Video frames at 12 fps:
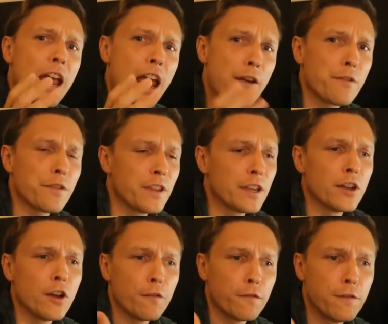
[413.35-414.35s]

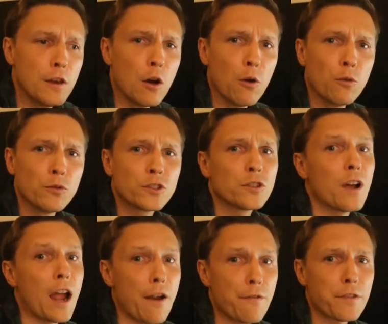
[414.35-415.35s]
everything flows,
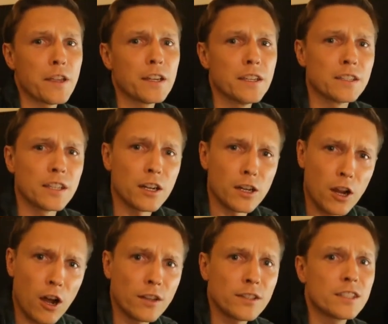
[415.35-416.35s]
so everything is in a
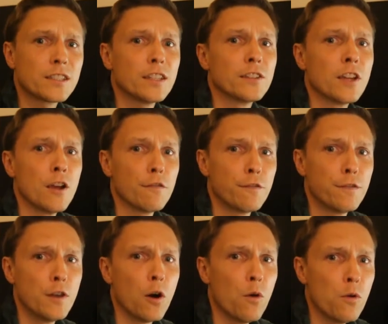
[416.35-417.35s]
constant
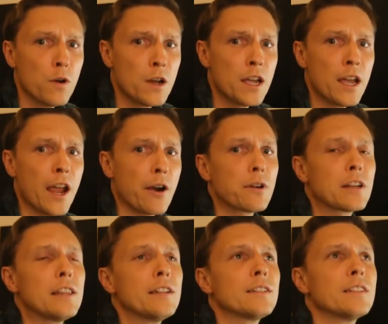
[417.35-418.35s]
flow.
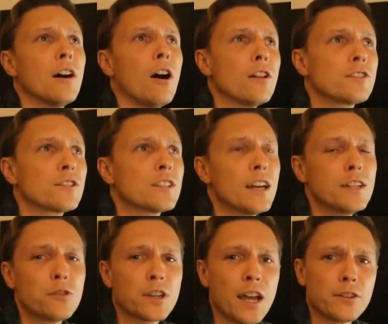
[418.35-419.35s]
Heraclitus also
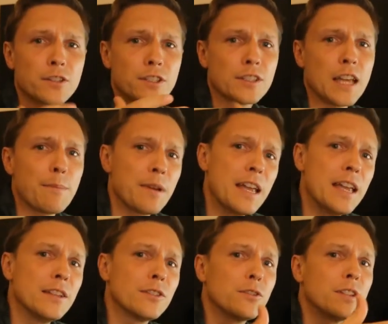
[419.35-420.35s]
said you cannot step
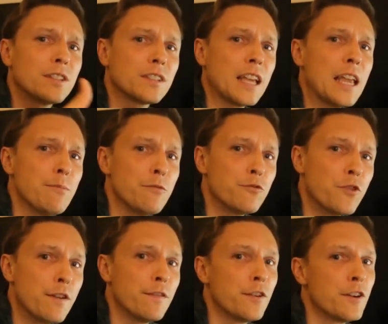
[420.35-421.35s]
into the same
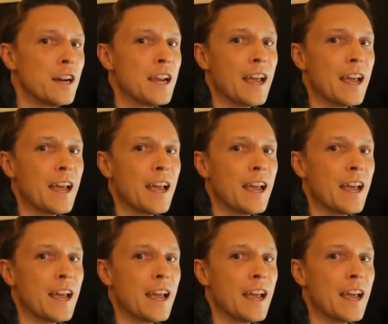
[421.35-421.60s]
river